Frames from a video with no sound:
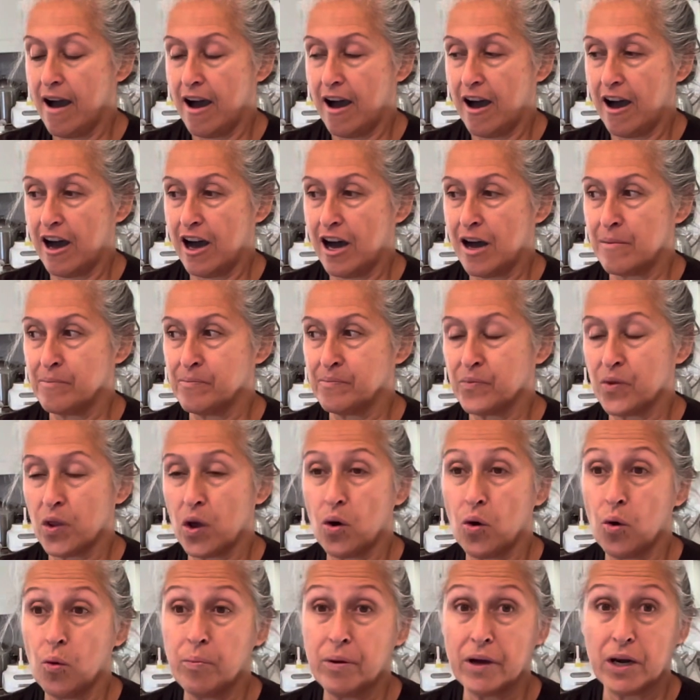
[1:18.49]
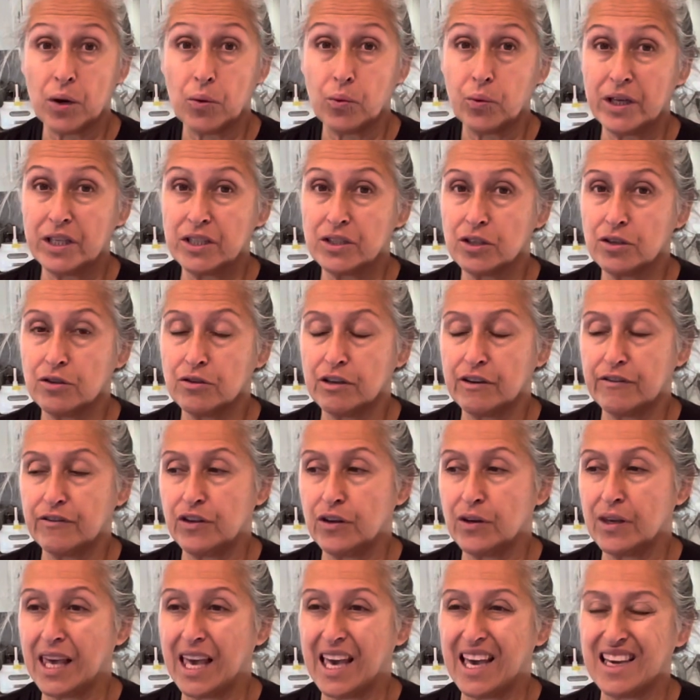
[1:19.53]
Open a window if you
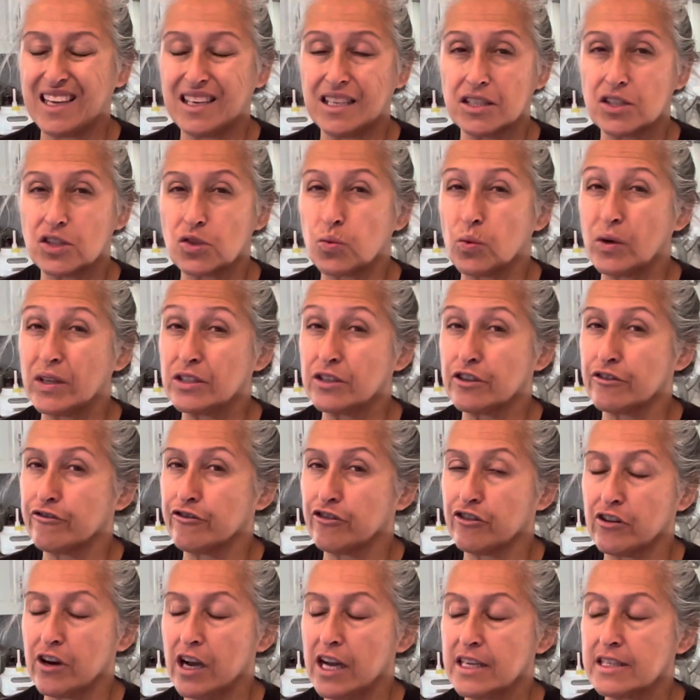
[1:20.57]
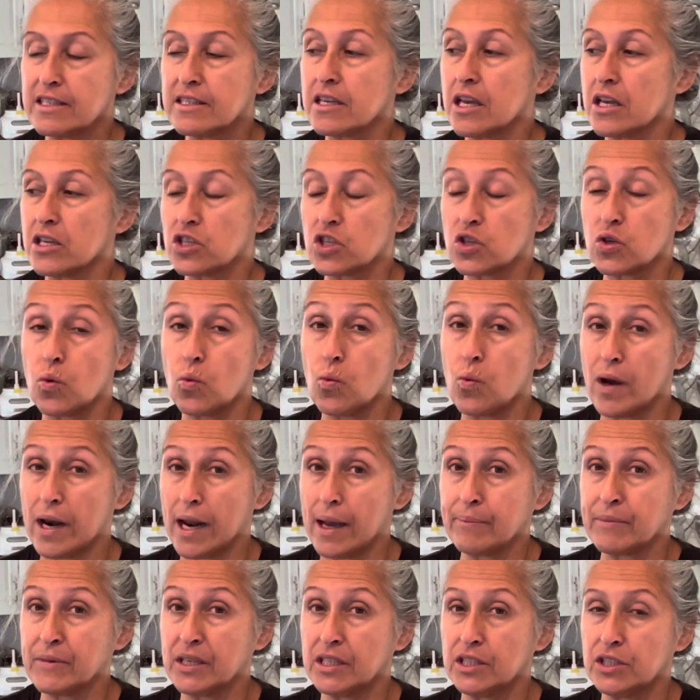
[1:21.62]
can. It's winter for us. So what
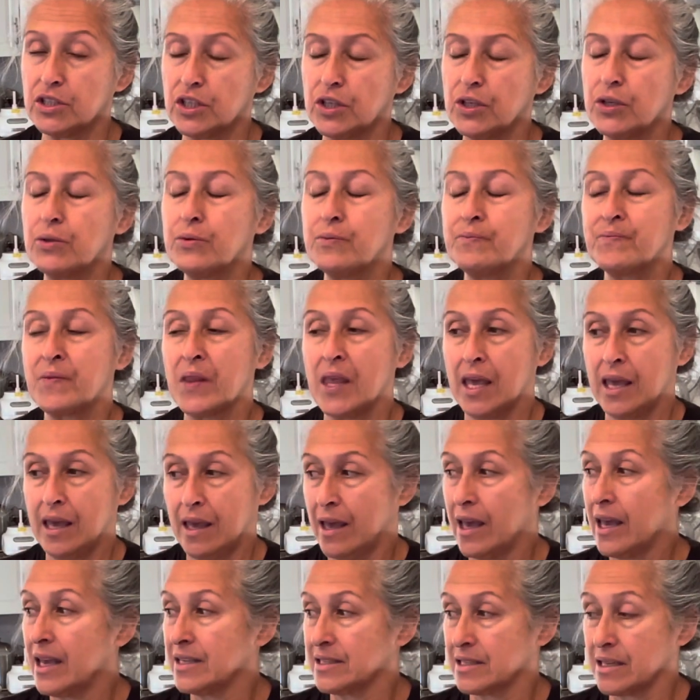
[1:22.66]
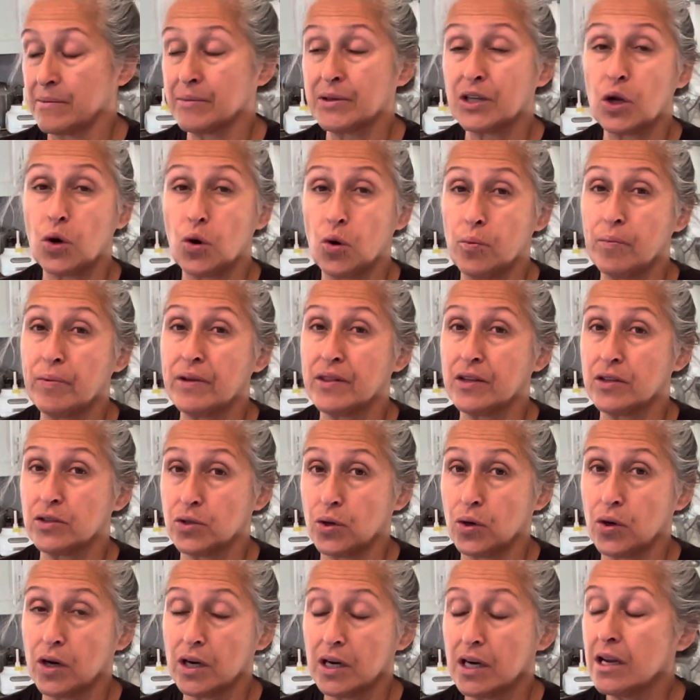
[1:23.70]
I'm going to do is I'm going to open the
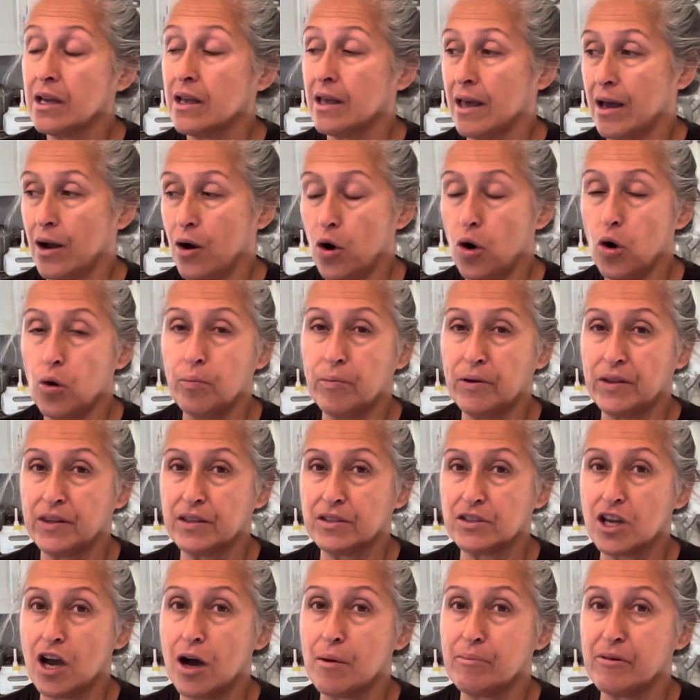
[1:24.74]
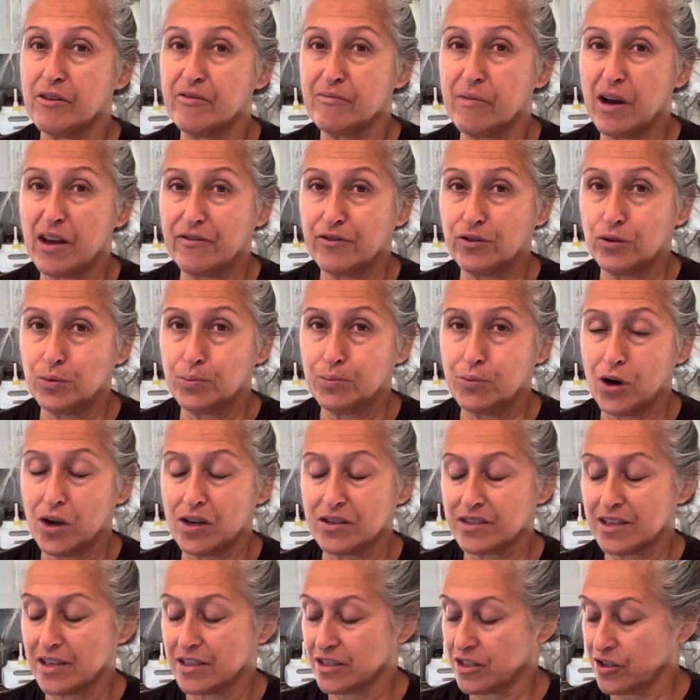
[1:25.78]
door, open the top of my food
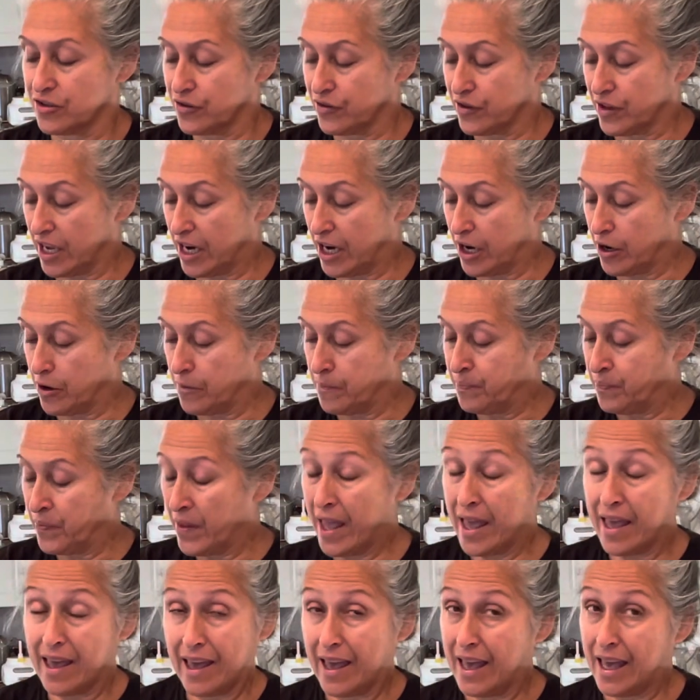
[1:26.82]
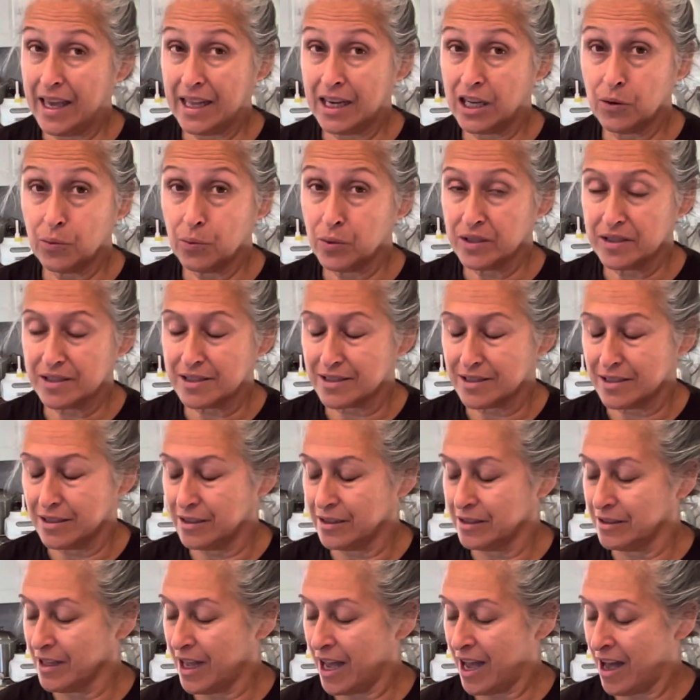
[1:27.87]
processor there. And it will
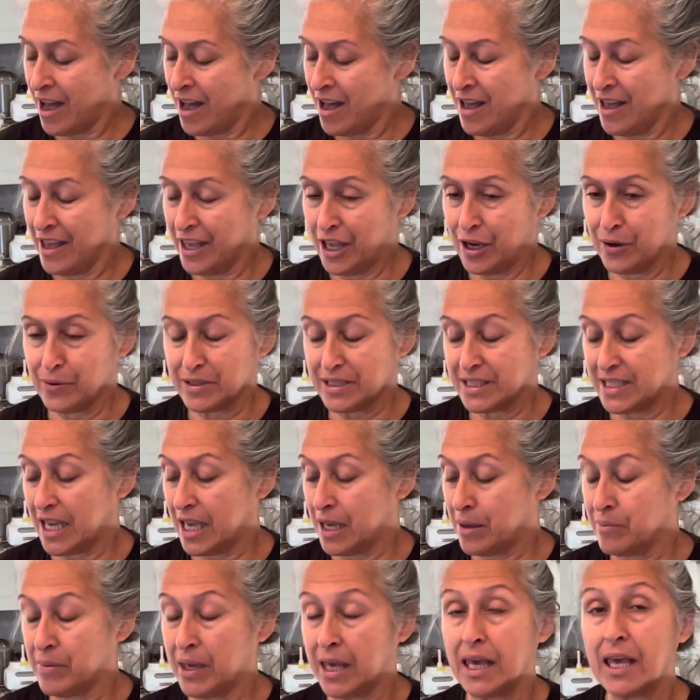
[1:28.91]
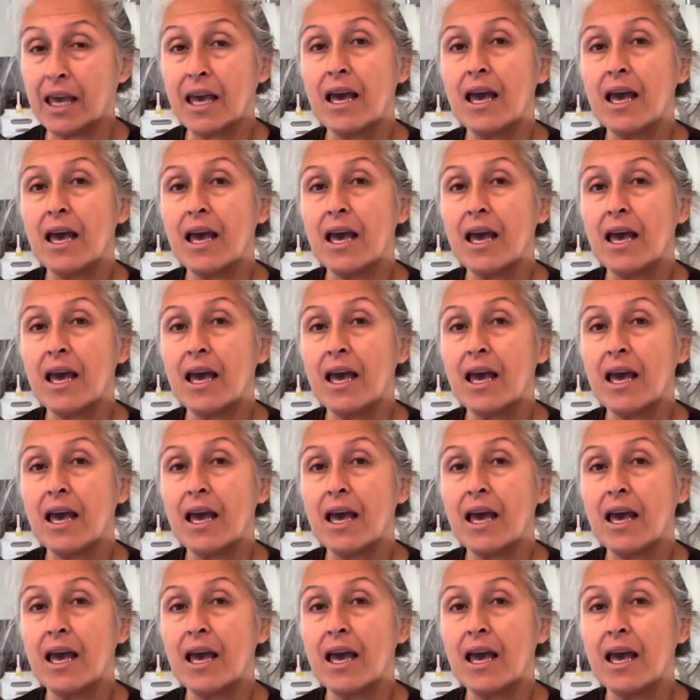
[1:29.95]
still irritate me.